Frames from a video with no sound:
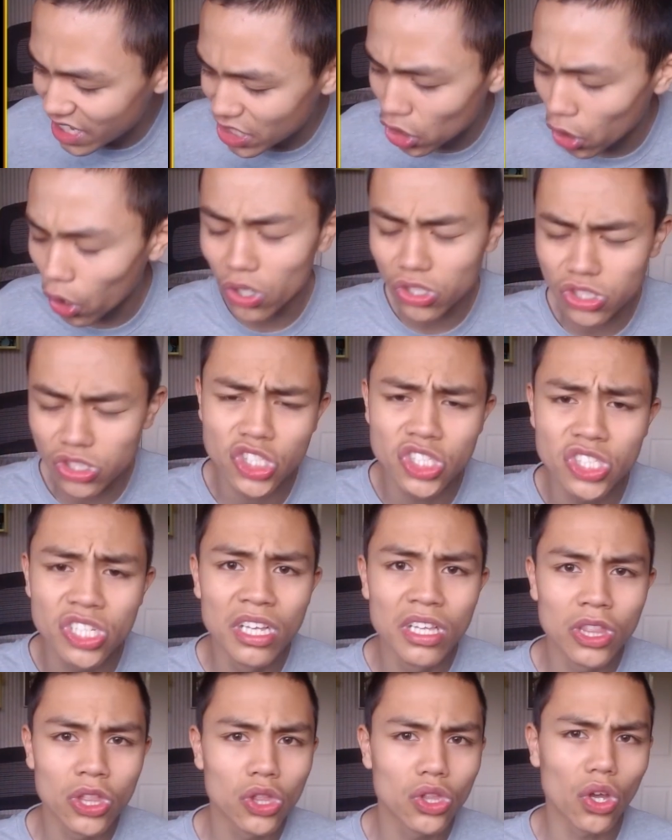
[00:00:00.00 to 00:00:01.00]
card
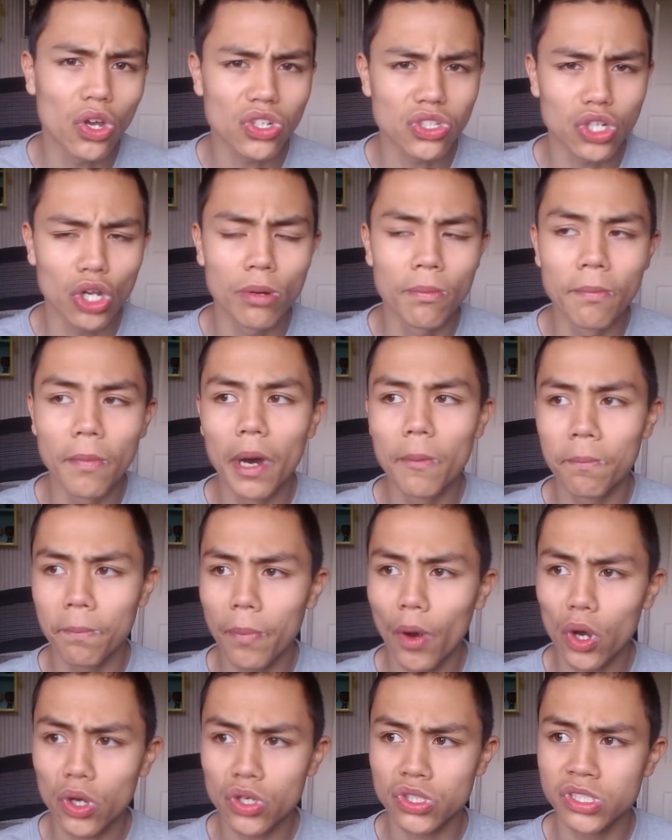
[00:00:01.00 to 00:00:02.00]
not on my
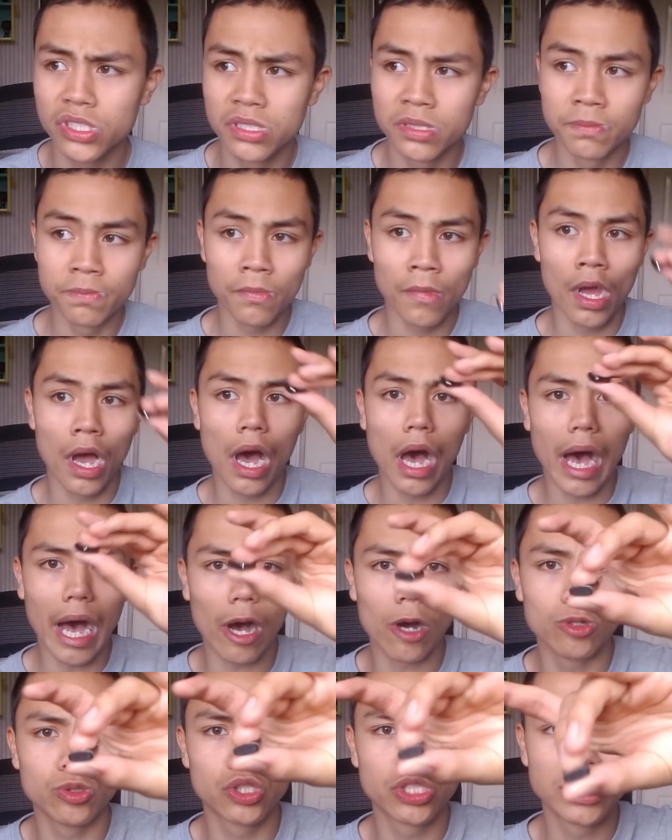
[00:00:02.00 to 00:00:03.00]
box,
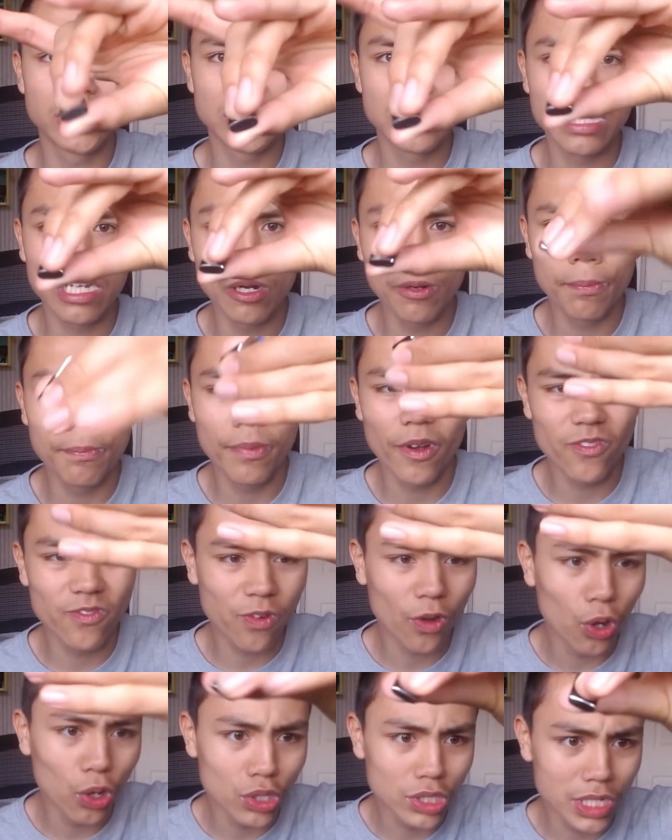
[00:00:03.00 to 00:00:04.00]
I'll still
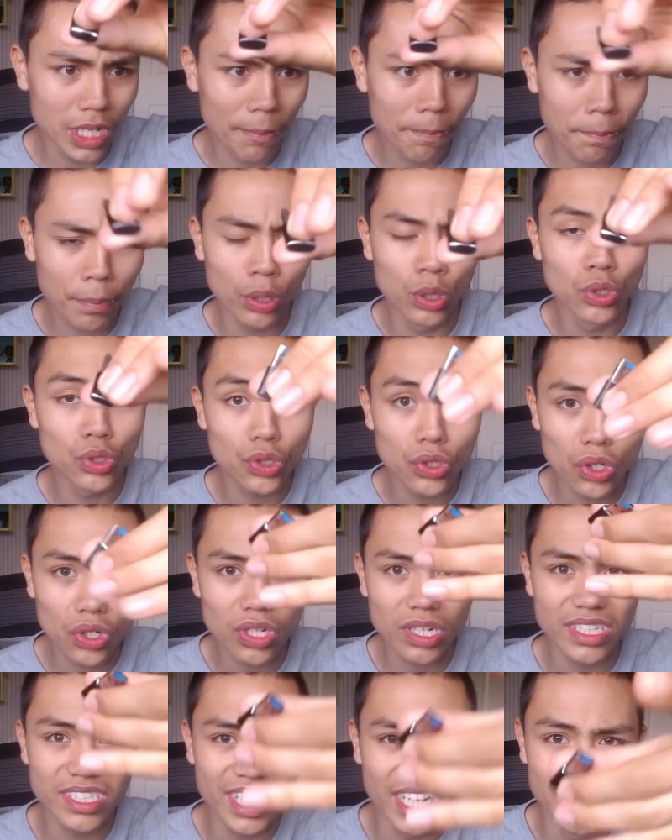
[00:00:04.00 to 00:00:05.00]
prefer to
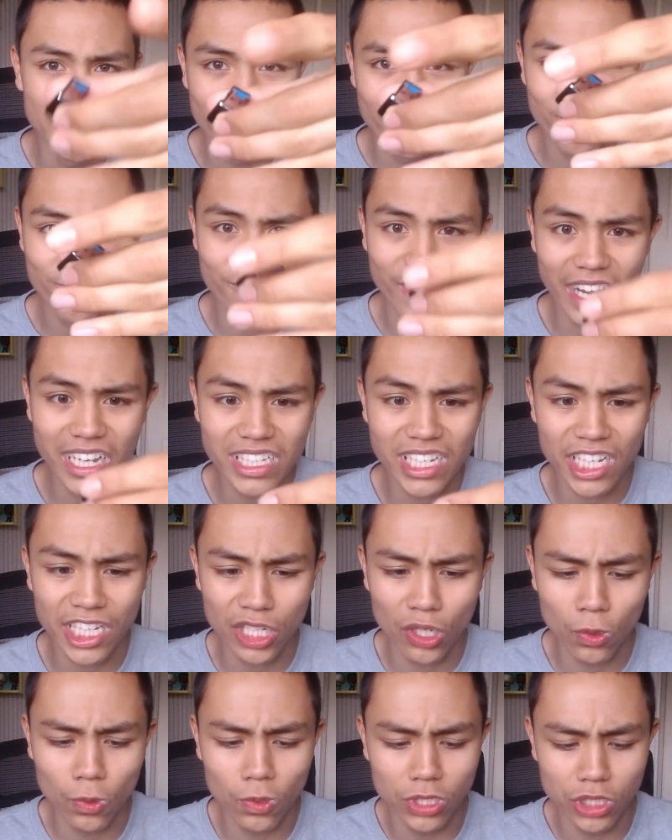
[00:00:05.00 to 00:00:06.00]
plug it in via
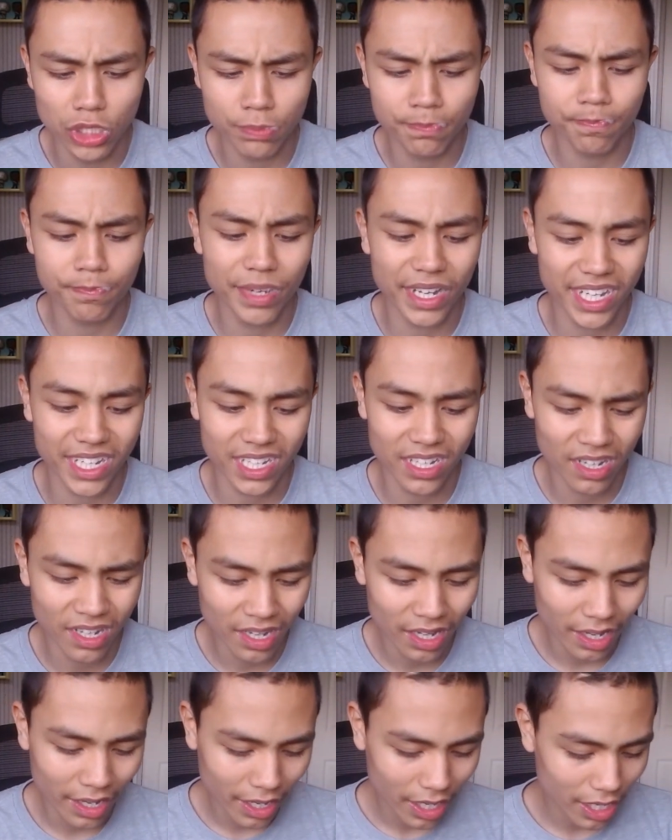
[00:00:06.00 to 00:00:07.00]
USB.
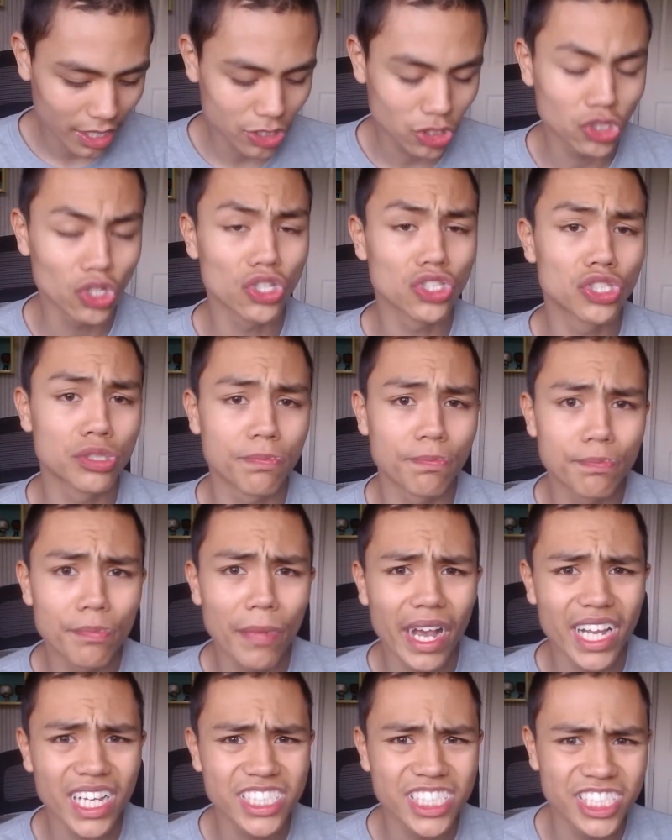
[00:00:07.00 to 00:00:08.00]
It just
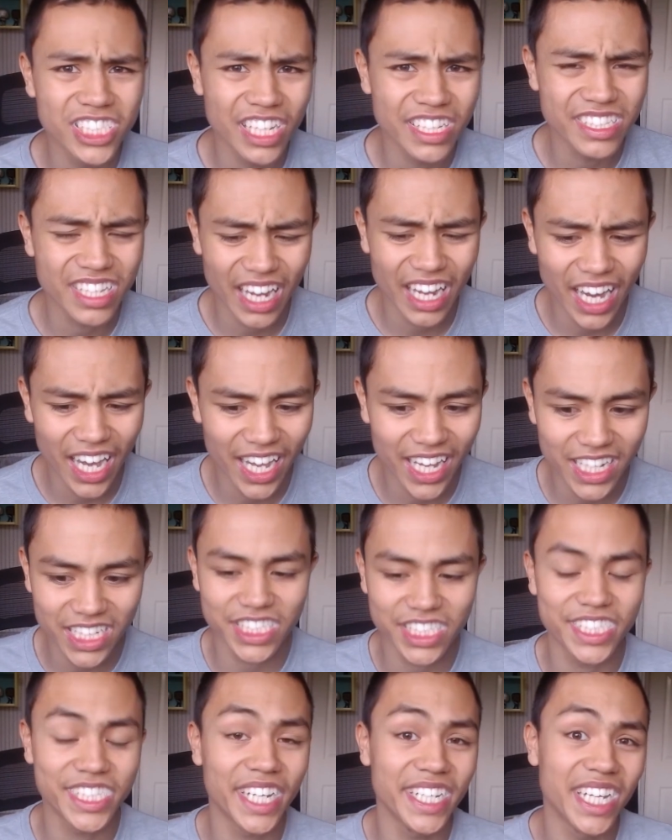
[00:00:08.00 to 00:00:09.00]
makes it
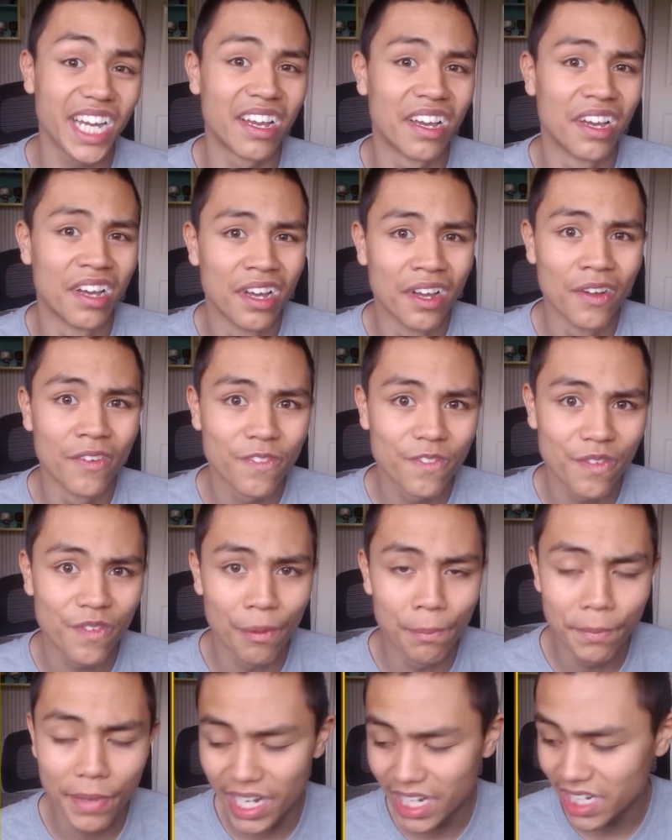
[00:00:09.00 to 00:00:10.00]
easier for
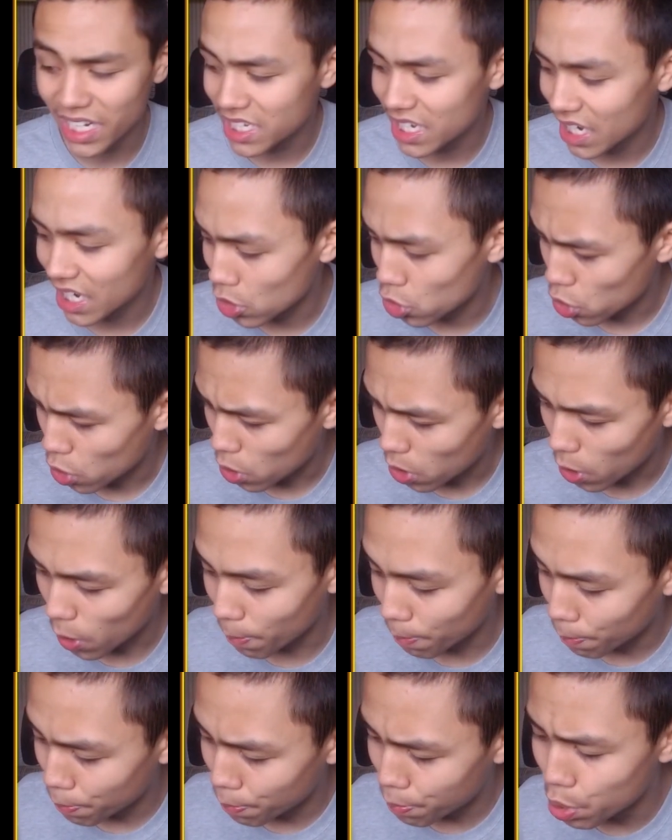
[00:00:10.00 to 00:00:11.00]
me to
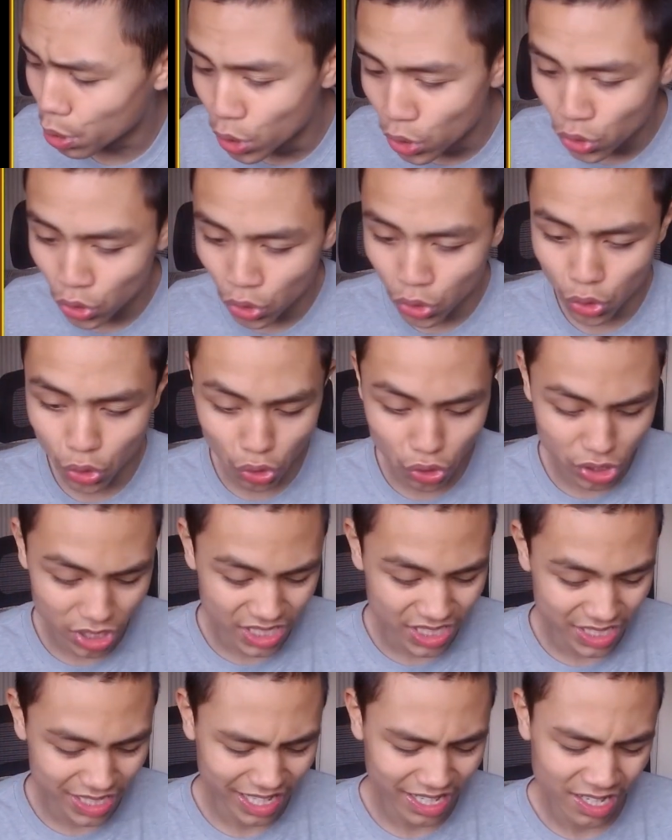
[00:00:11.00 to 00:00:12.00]

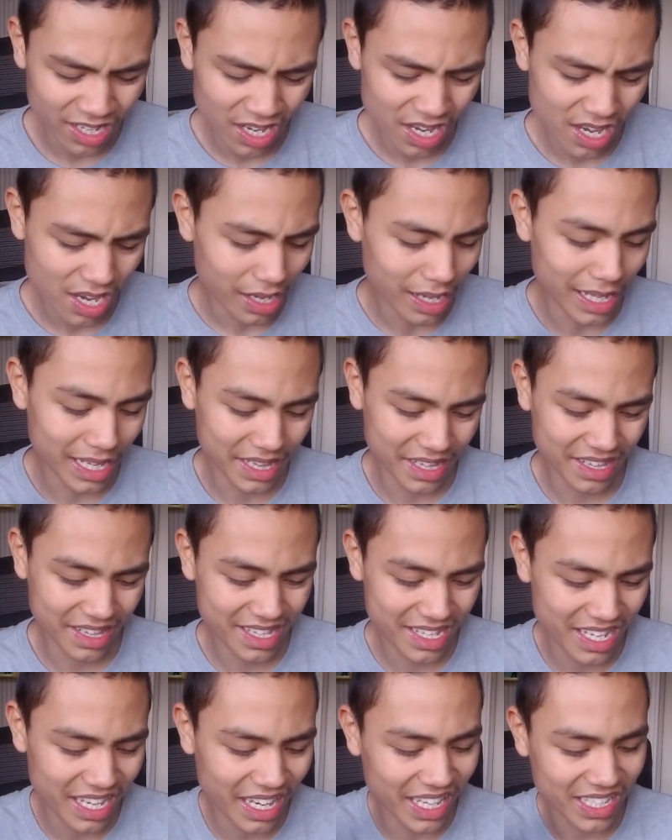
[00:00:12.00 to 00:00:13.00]
unplug it
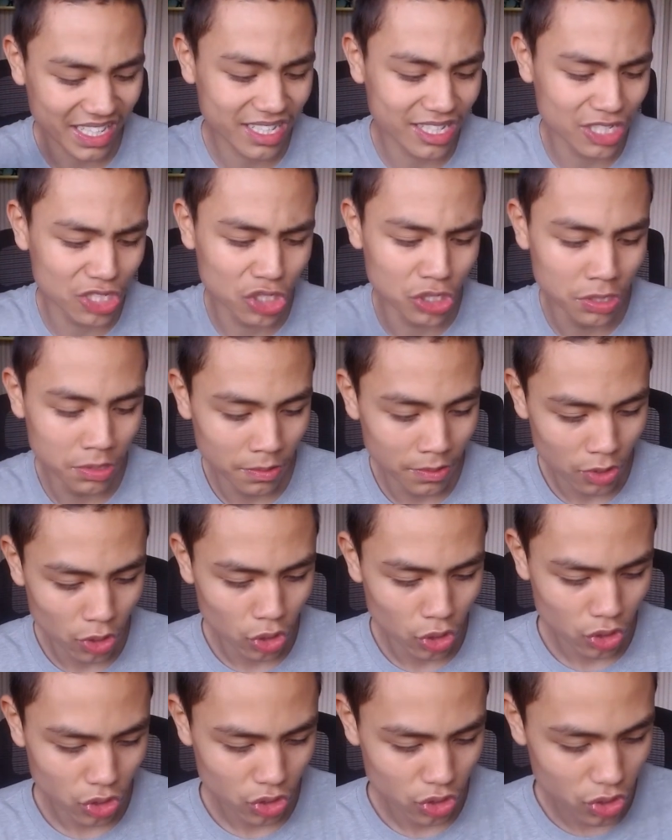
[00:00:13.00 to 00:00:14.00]
and take it
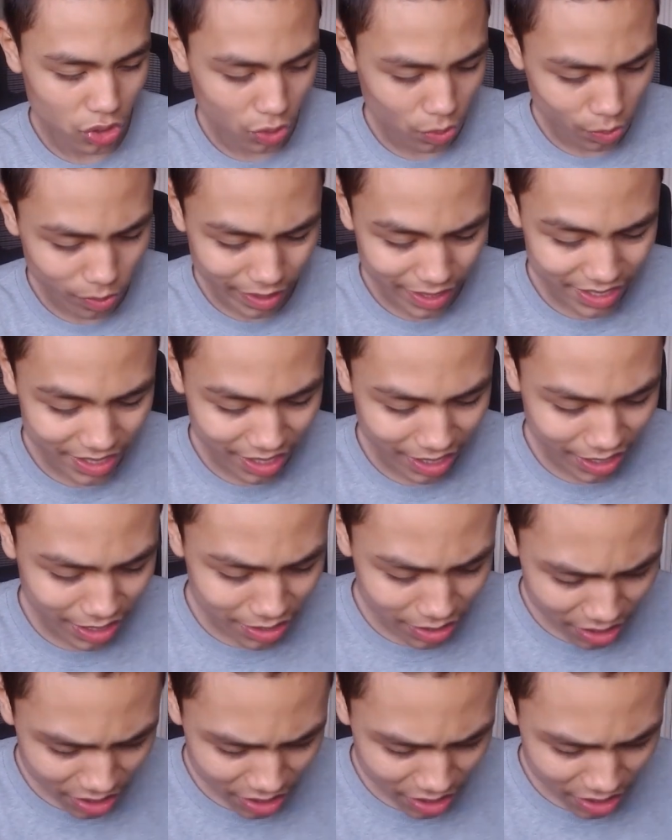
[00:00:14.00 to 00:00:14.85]
to any